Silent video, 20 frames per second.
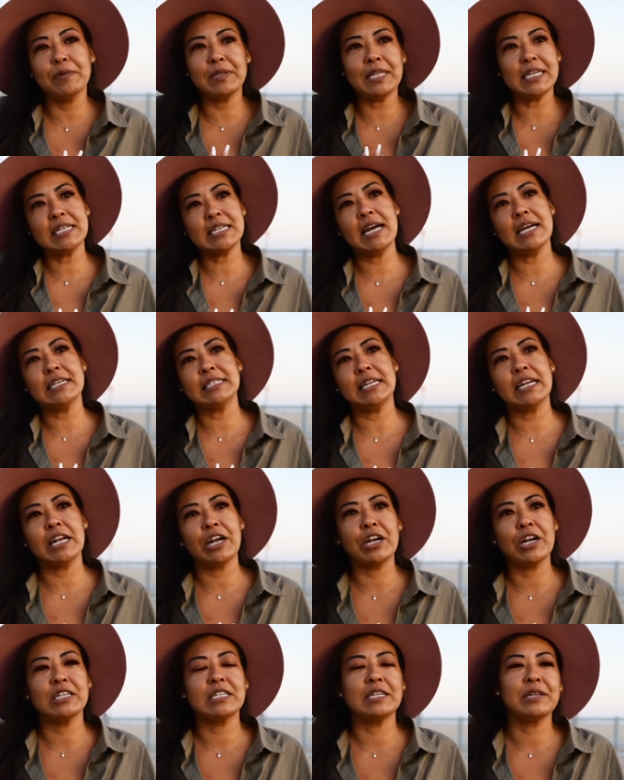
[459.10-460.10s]
it really does. And
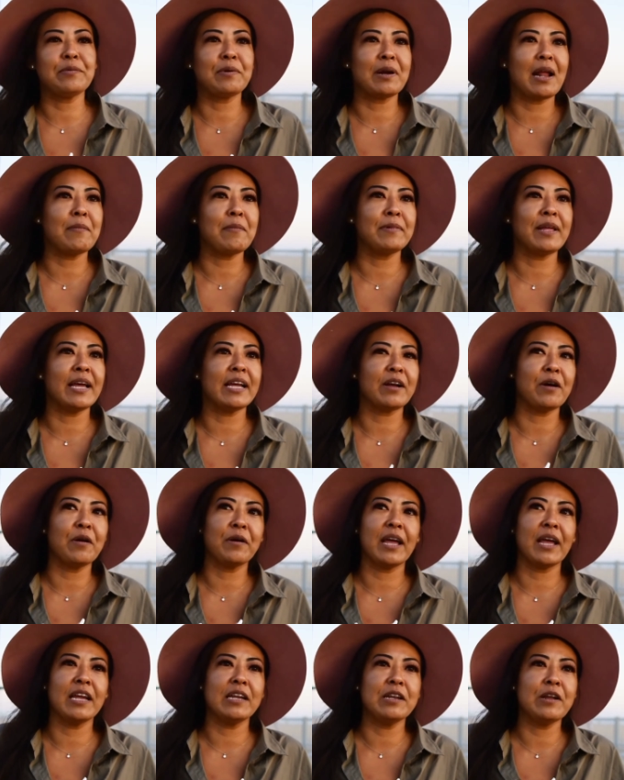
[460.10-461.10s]
it hurts. And when I'm like,
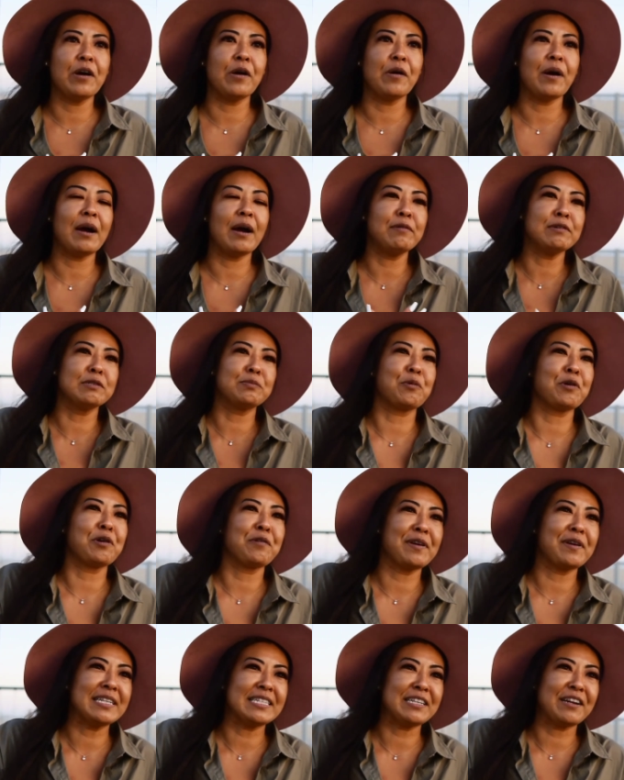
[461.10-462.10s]
okay, no, I was born
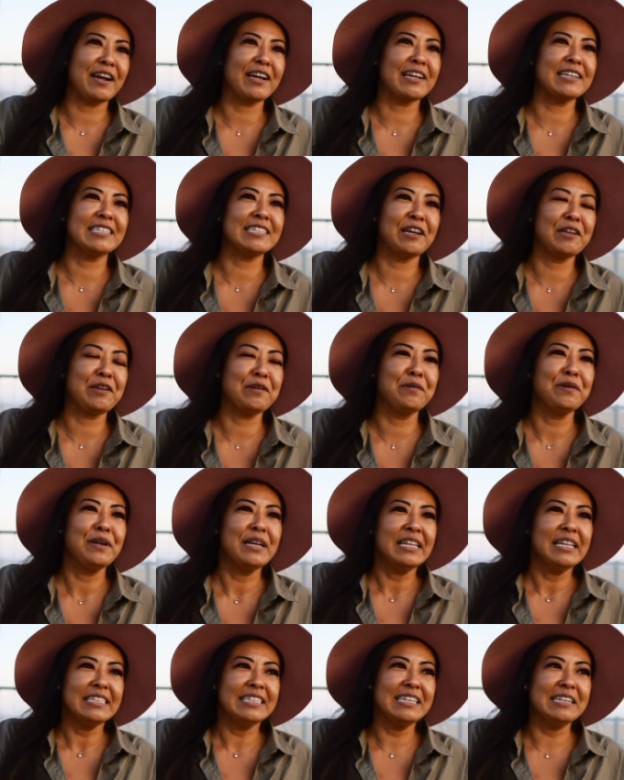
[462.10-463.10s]
and raised here, I can tell you
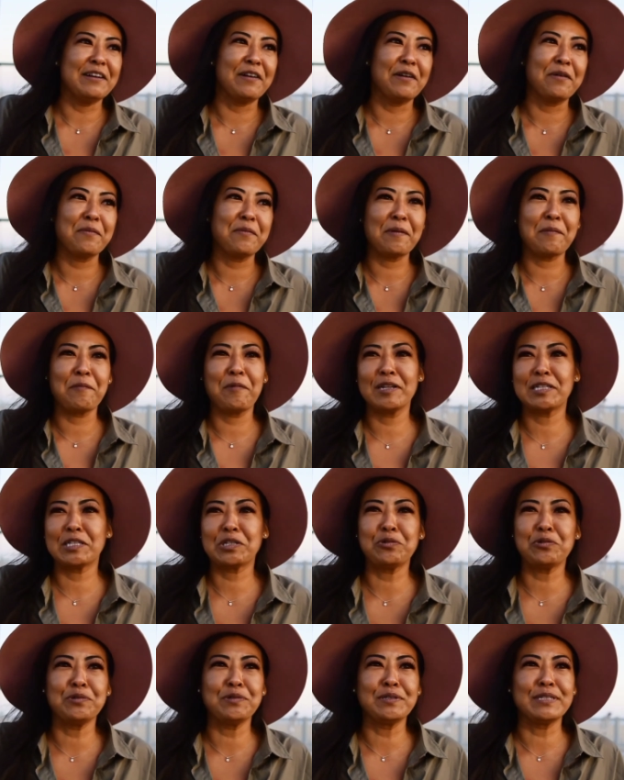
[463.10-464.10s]
what
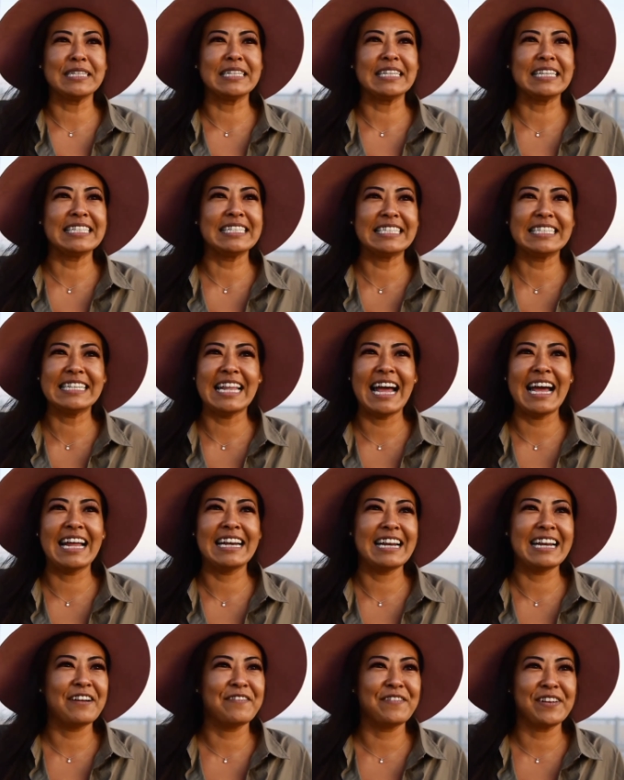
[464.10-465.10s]
schools and this and
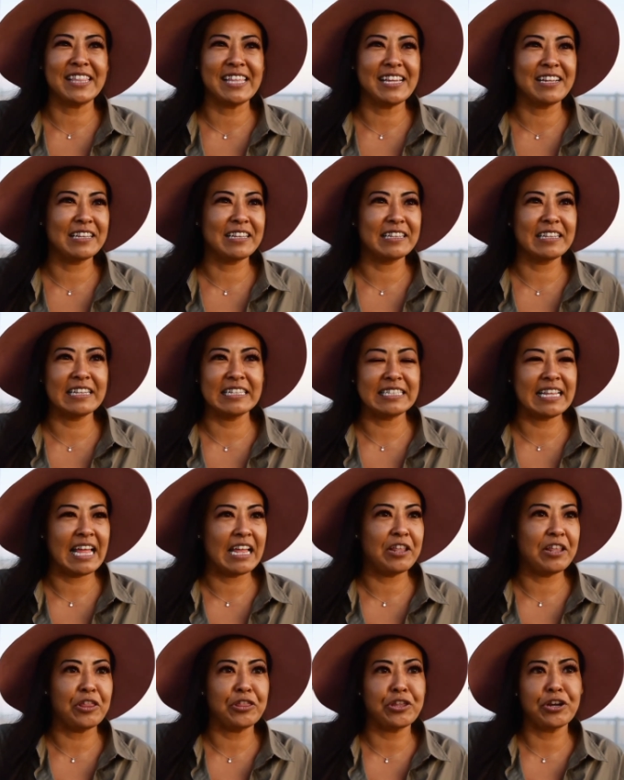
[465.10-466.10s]
that and everything, this,
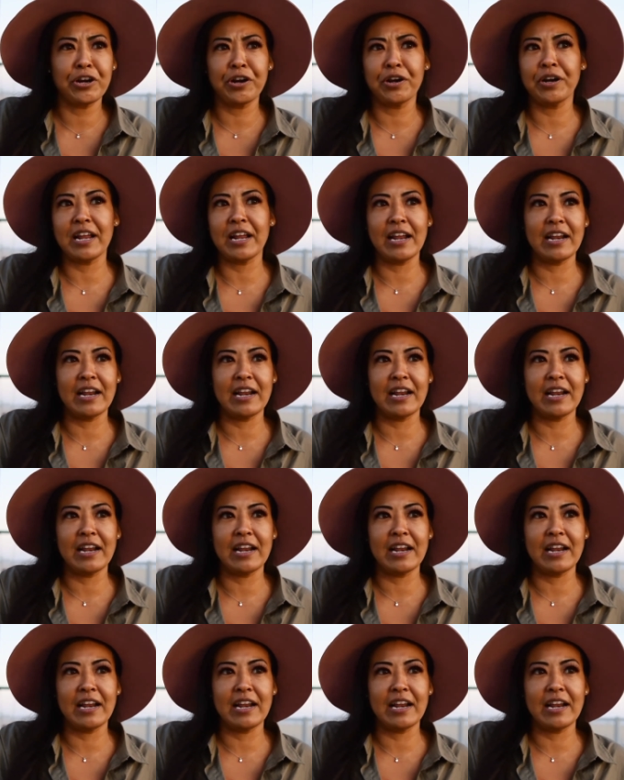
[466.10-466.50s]
that, and the third,